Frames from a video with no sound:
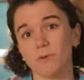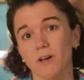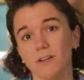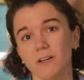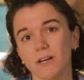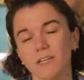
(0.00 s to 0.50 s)
per
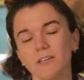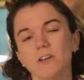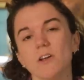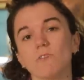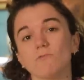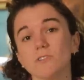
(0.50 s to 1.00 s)
night
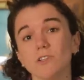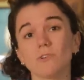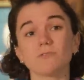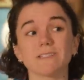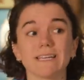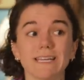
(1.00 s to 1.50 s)

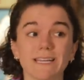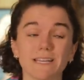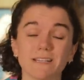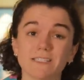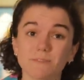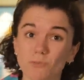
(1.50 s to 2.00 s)
results
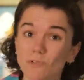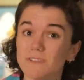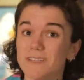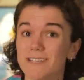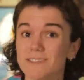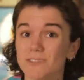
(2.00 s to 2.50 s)
in smaller
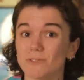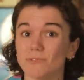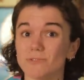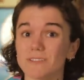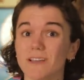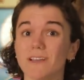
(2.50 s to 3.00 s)

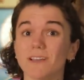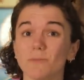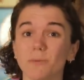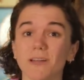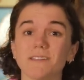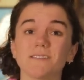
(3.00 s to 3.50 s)
testicles
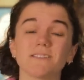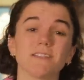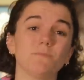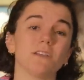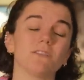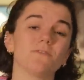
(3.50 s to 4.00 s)
compared to
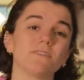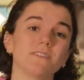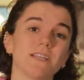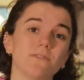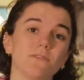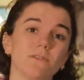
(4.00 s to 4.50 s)
sleeping for
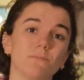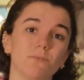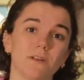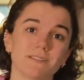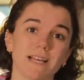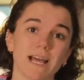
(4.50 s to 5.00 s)

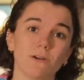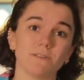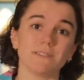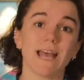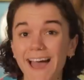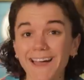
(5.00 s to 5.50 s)
7+
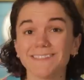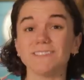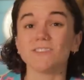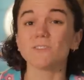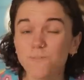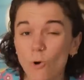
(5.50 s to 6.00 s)
hours.
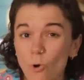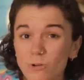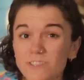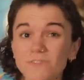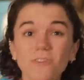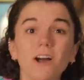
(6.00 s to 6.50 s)
And 4
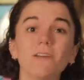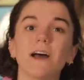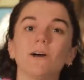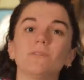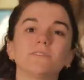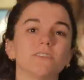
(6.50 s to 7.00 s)
to 5
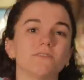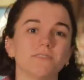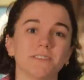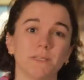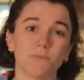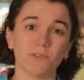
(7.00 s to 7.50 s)
hours of
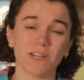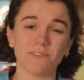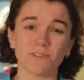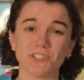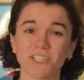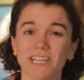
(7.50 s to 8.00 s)
sleep on
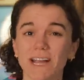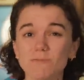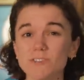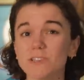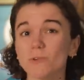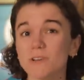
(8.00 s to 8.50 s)
average can
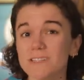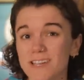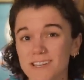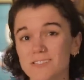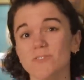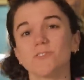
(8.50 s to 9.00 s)
result in
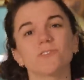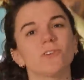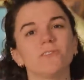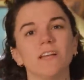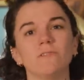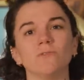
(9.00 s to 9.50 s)

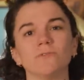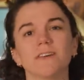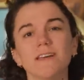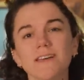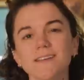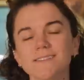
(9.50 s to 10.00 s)
testosterone levels
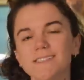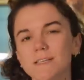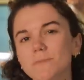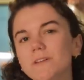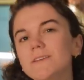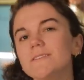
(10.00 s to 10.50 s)

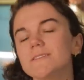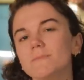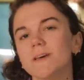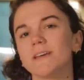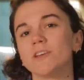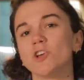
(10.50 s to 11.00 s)
similar to
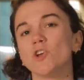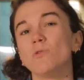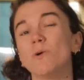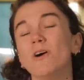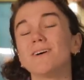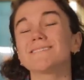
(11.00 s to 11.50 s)
men
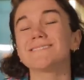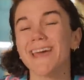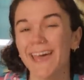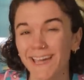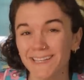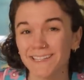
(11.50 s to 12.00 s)
who are
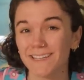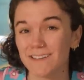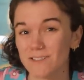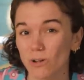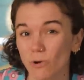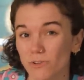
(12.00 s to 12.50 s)
10
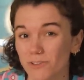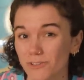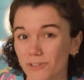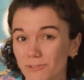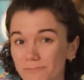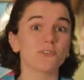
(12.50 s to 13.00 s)
years older than
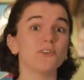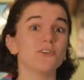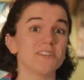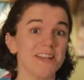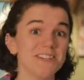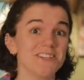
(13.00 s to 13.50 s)
you. Got your
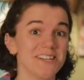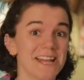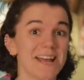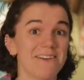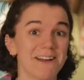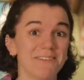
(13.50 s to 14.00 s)
attention
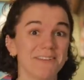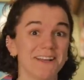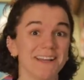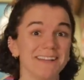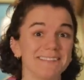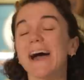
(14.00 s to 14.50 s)
now, haven't
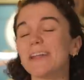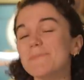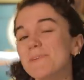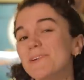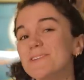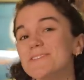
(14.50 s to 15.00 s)
I? And I
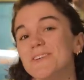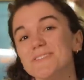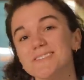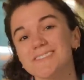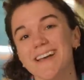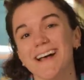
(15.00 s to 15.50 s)
borrowed
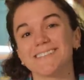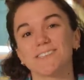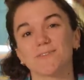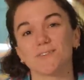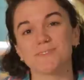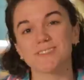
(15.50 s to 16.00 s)
those stats
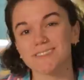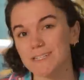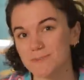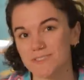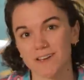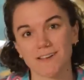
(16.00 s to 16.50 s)
from
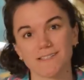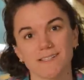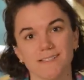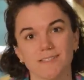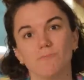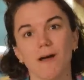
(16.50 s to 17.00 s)
sleep scientist